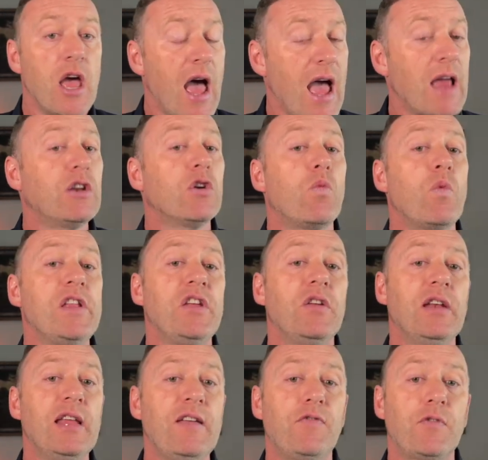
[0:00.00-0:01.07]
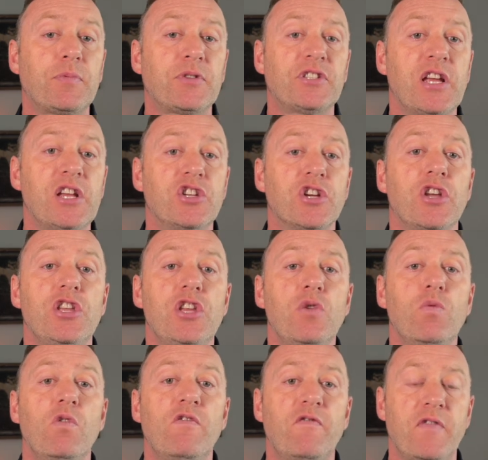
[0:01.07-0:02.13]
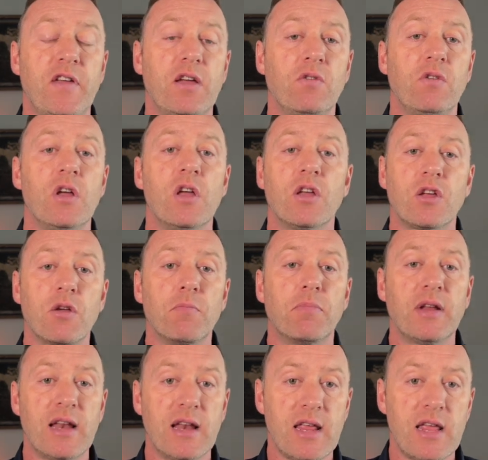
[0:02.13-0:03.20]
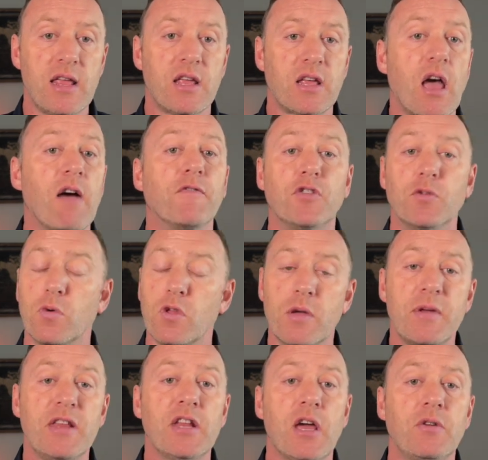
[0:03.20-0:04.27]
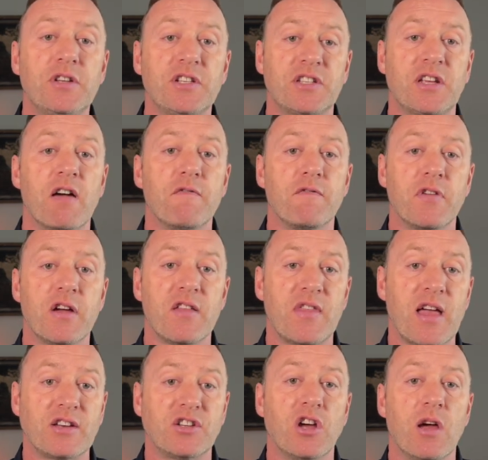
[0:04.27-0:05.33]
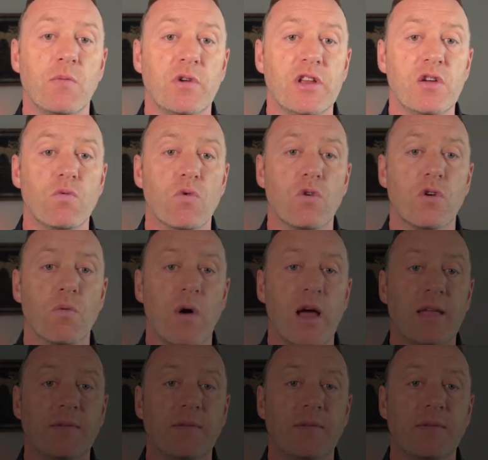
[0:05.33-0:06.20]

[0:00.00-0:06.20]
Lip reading: And when you leave the procedure, you will feel completely comfortable. There'll be no discomfort at that time when you walk away.